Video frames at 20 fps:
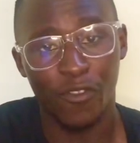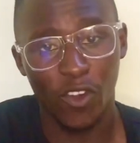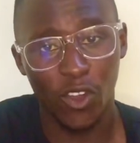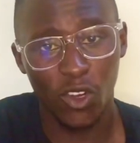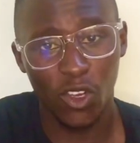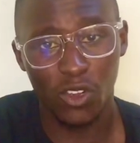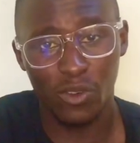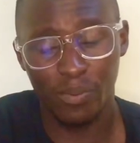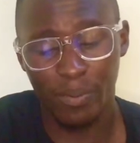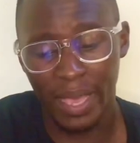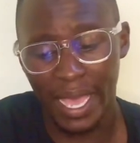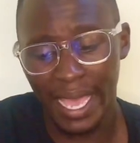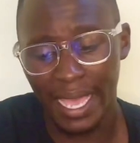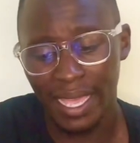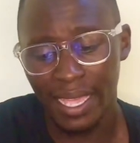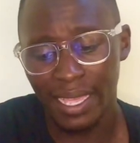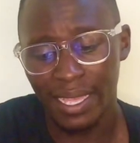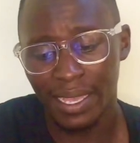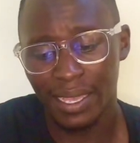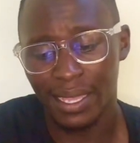followed
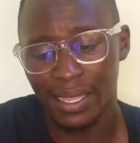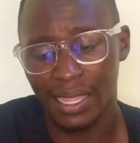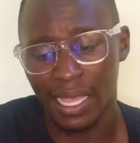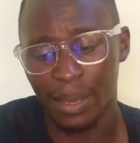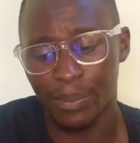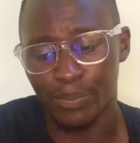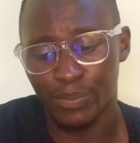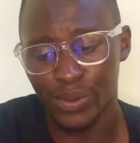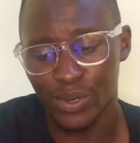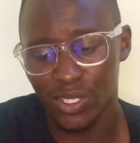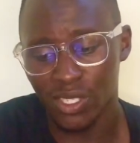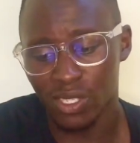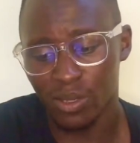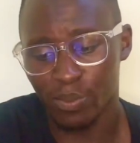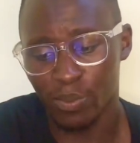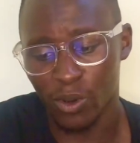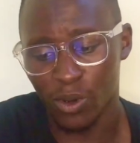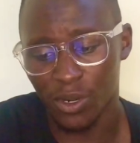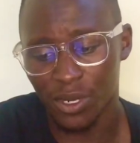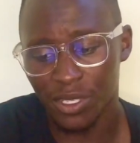by the
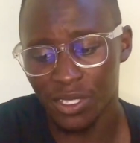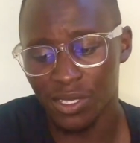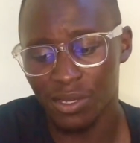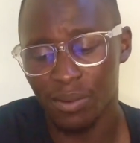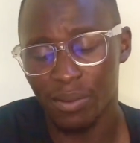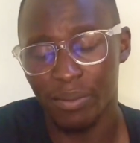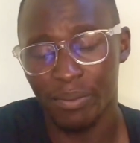principal's